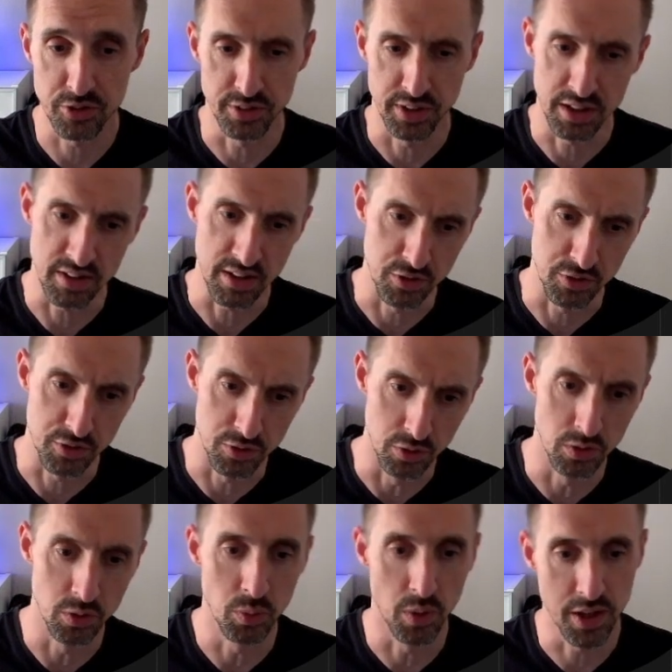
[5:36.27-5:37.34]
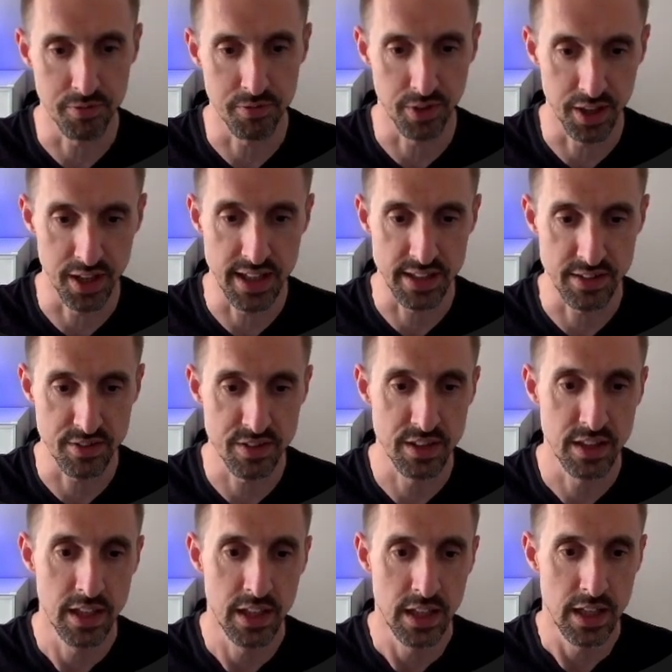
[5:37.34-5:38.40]
You'll need to install yfinance,
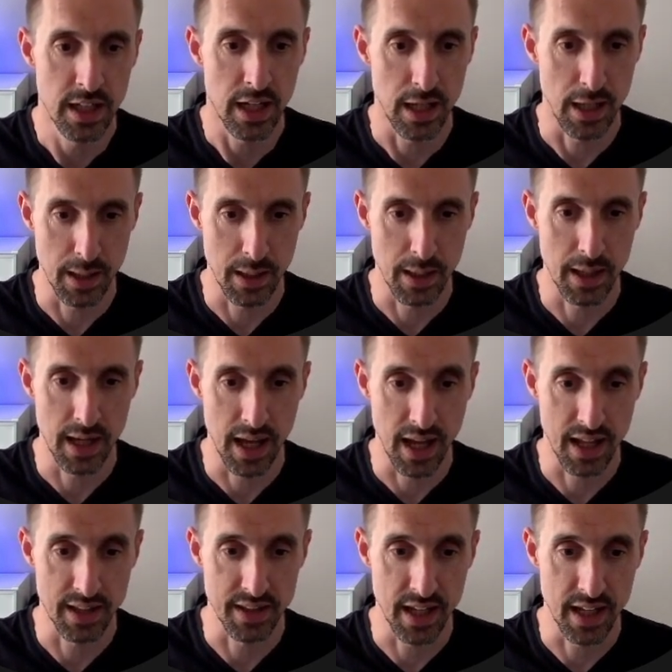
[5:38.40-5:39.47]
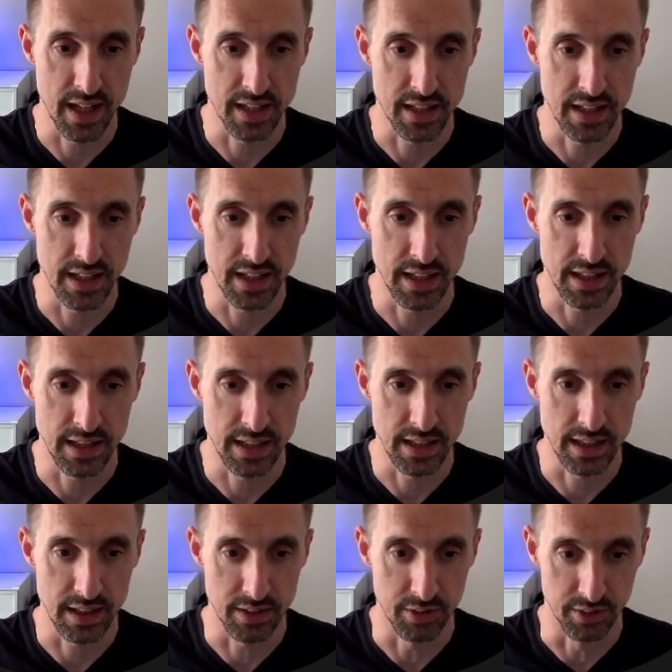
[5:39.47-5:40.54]
and then
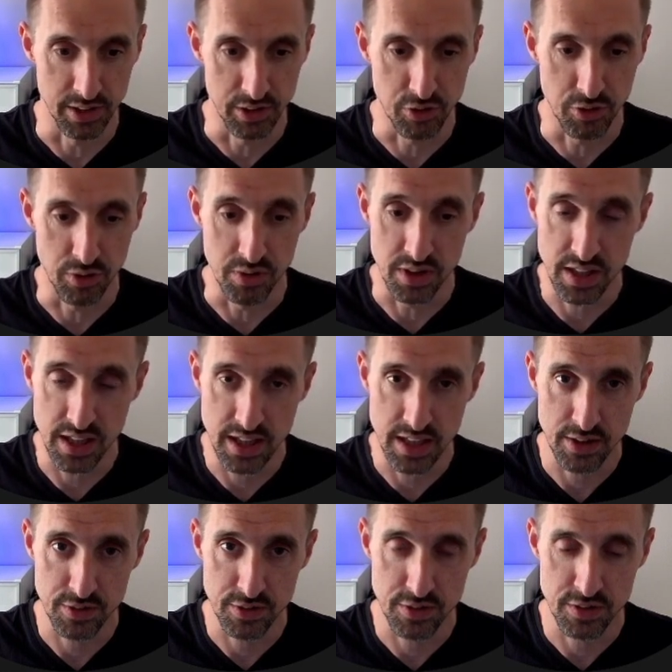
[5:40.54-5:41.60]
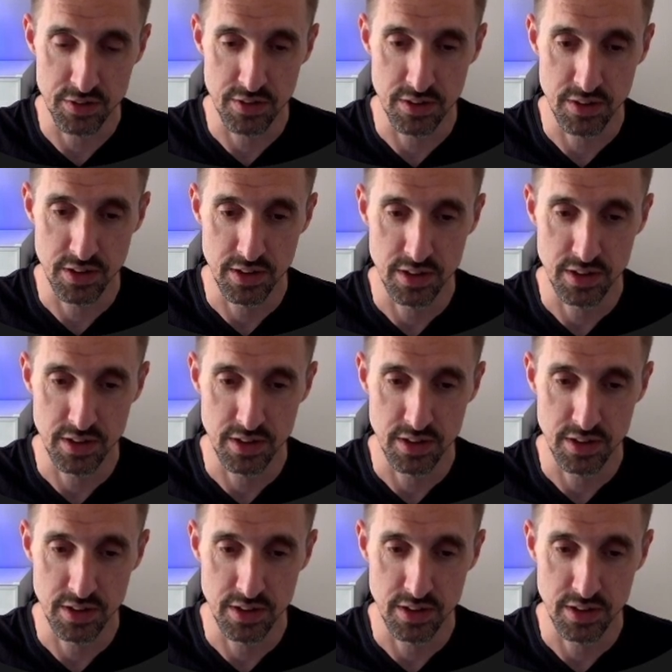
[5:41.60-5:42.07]
you'll need to do this.